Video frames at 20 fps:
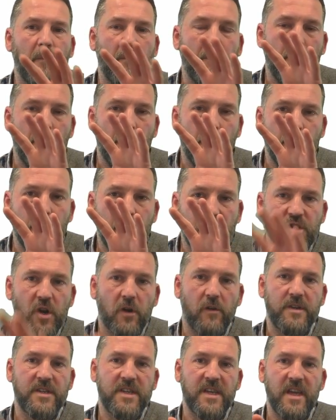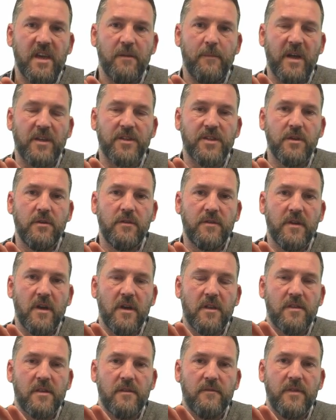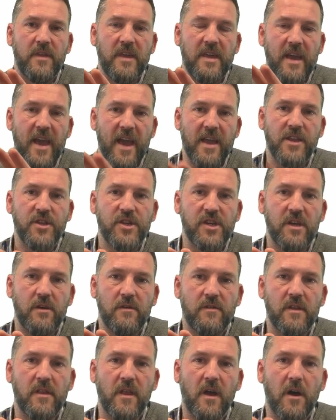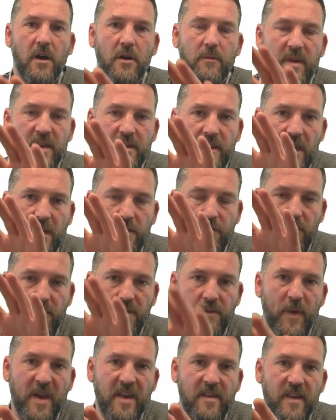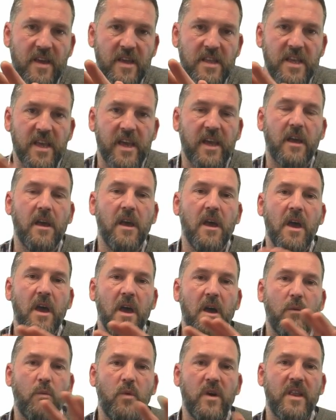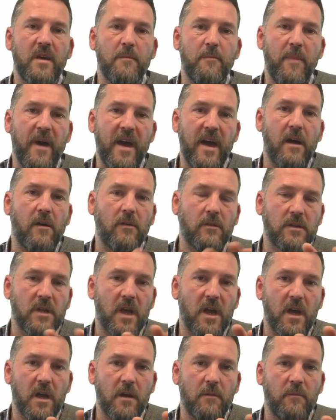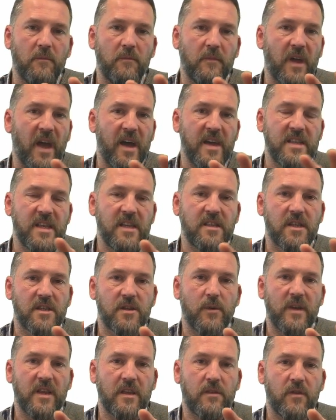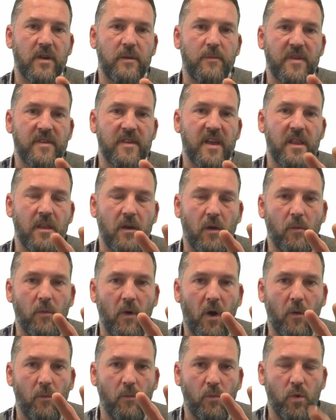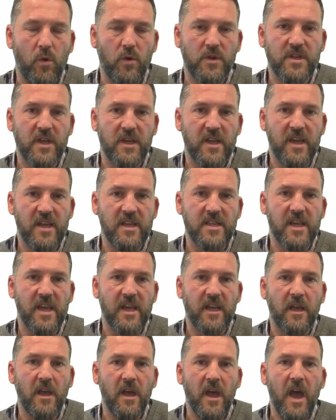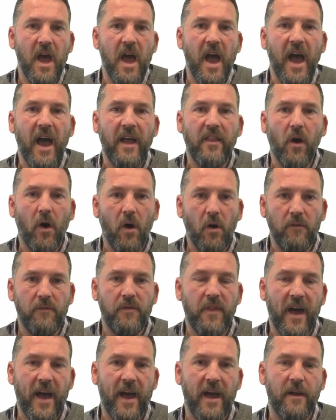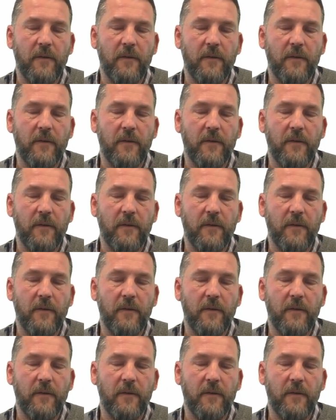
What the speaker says: majority, about 2/3 of the energy use in the home is for space heating, with about 18 to 23% on water heating. And of that